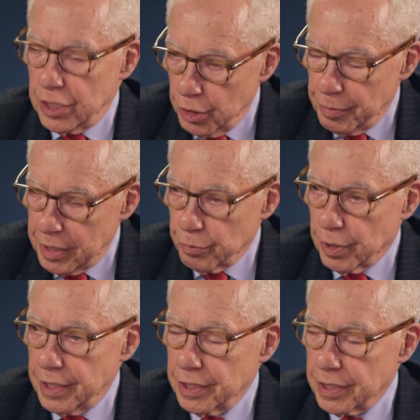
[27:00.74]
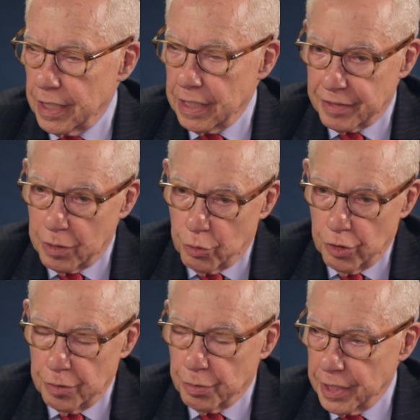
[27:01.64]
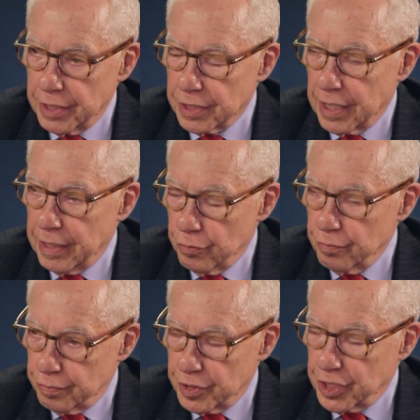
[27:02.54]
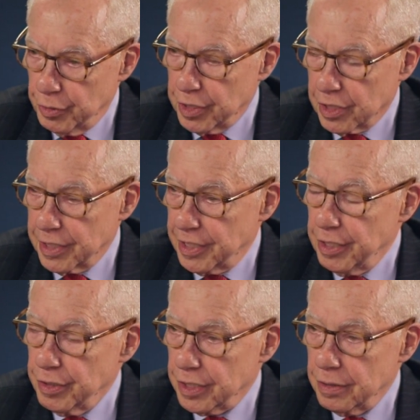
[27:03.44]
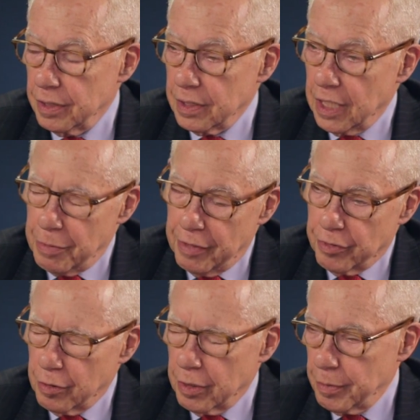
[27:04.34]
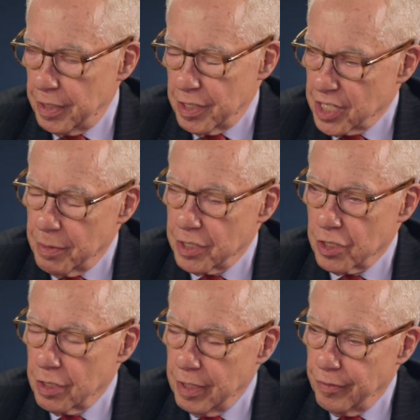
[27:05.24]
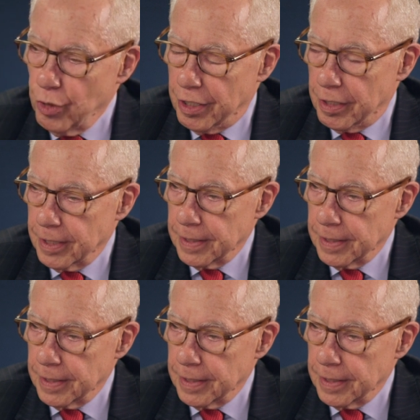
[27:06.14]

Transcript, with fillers: and should be in place. And if they were in place and seriously adhered to, it may very well be that some of this could have been avoided.